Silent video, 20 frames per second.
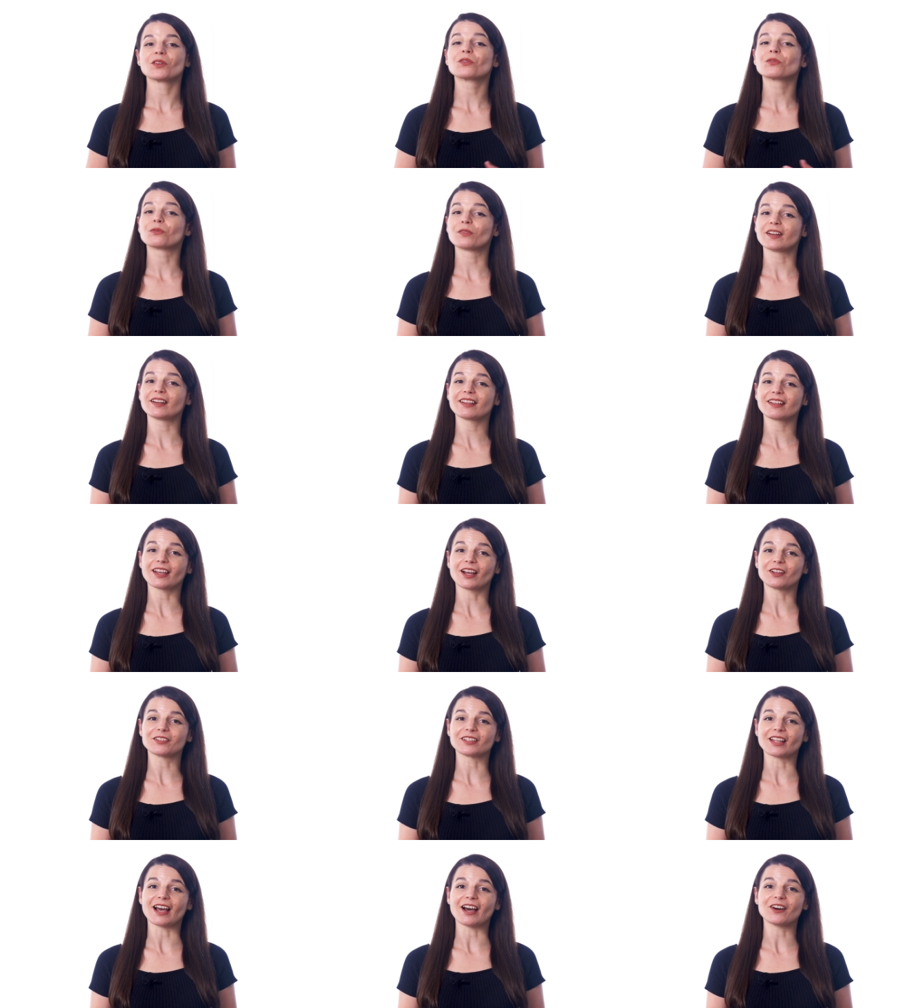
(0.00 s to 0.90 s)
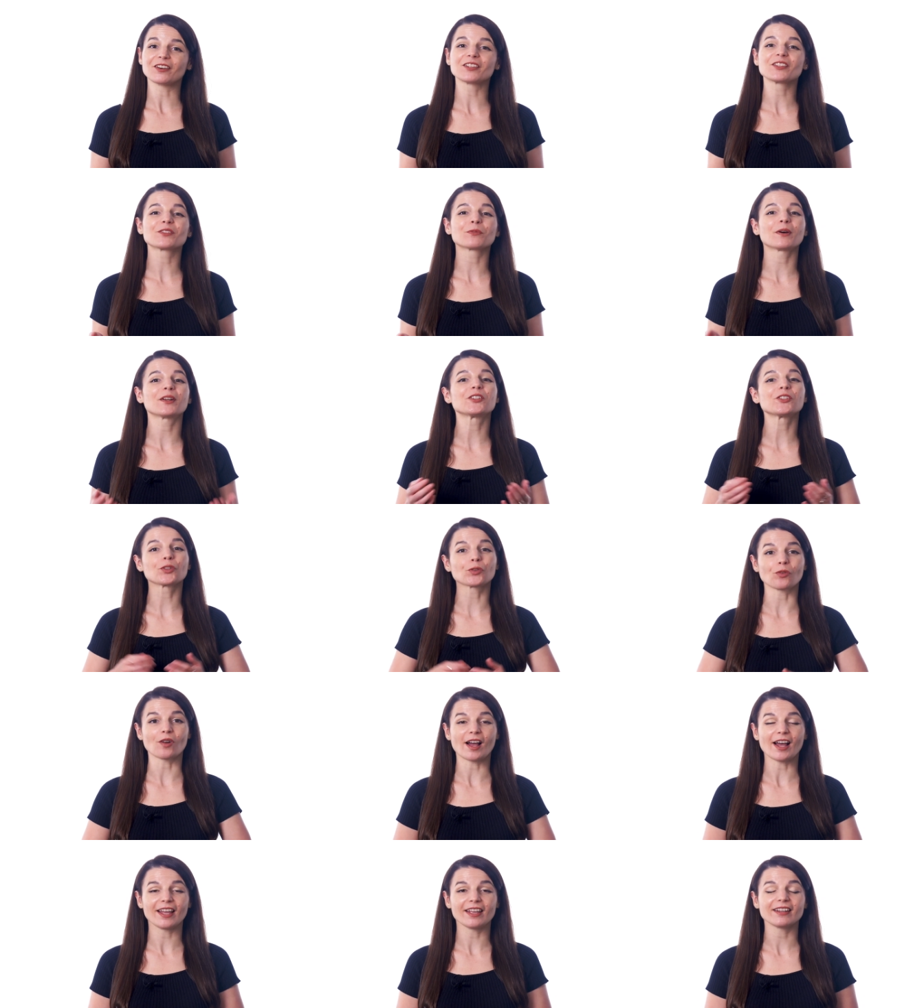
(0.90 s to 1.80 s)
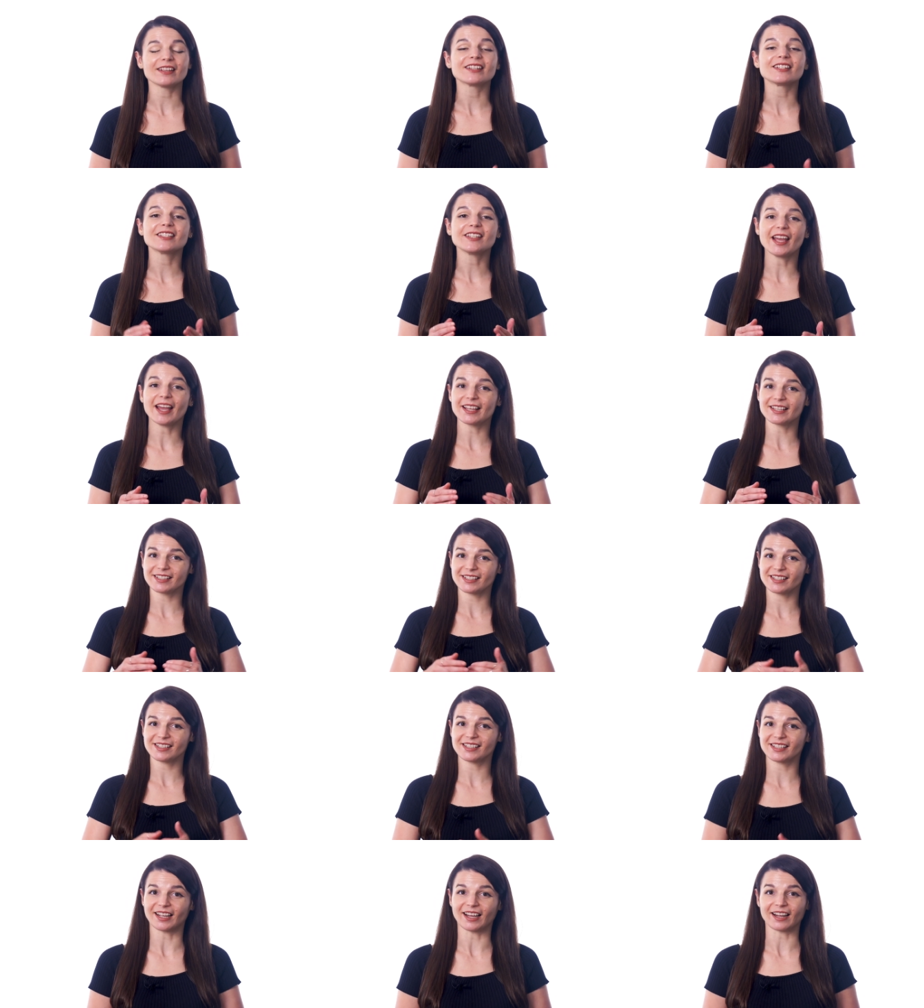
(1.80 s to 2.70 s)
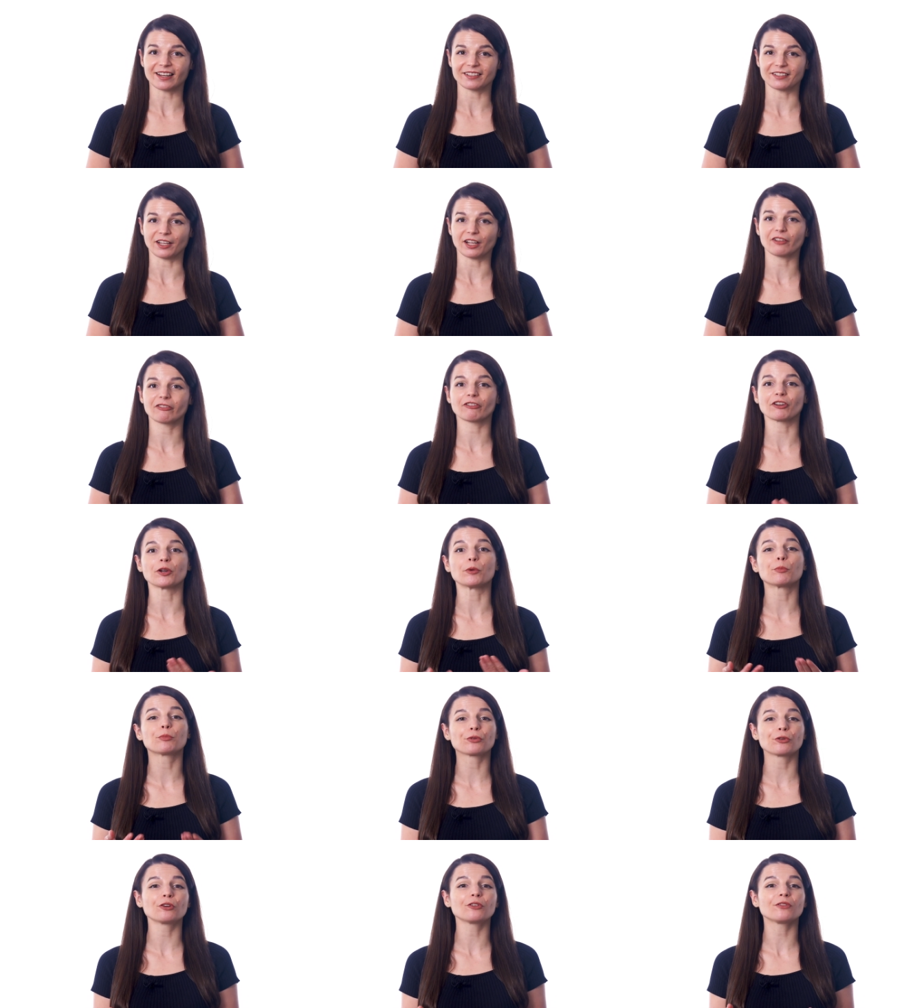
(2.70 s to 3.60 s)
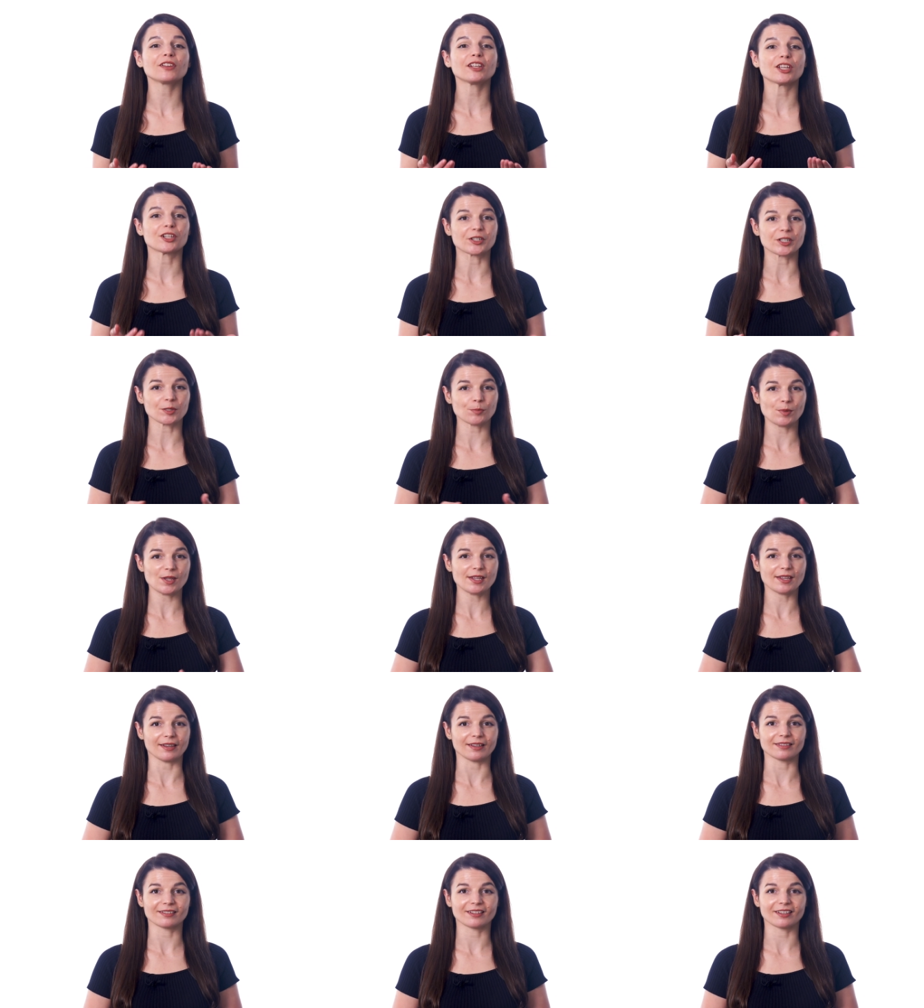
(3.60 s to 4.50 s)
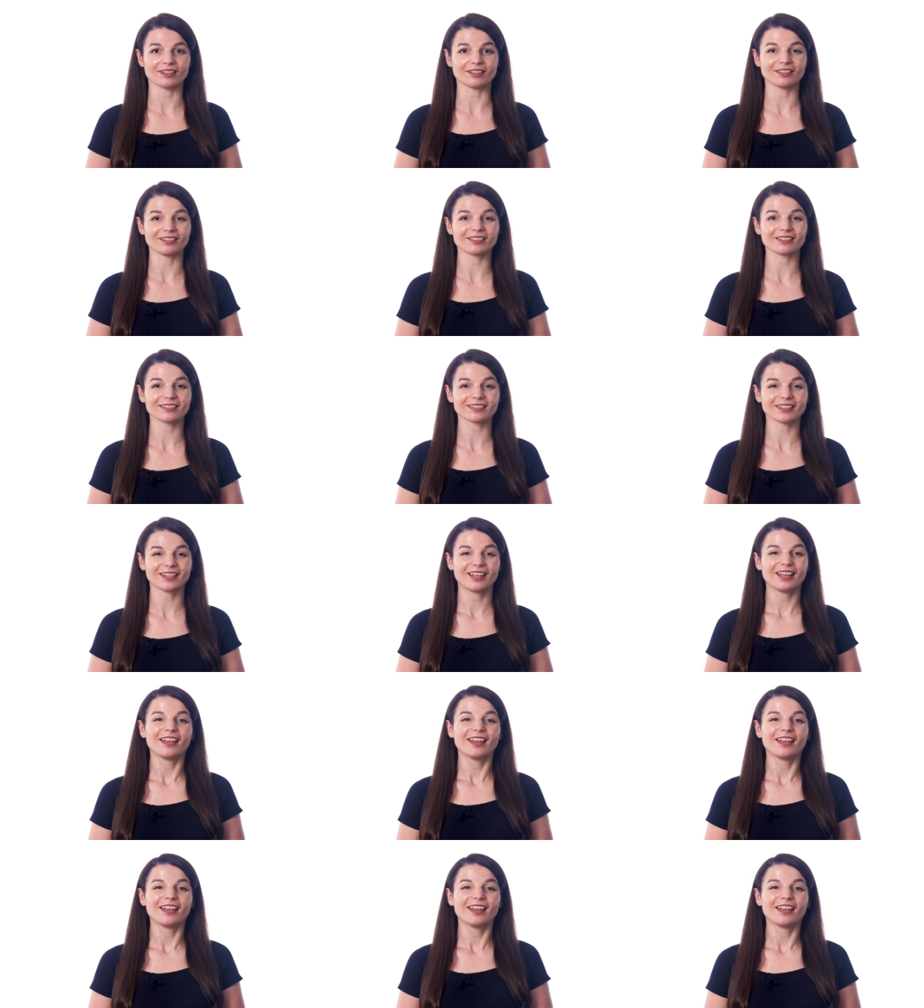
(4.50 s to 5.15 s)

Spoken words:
Reading out loud is one tried and tested tactic for improving your speaking skills.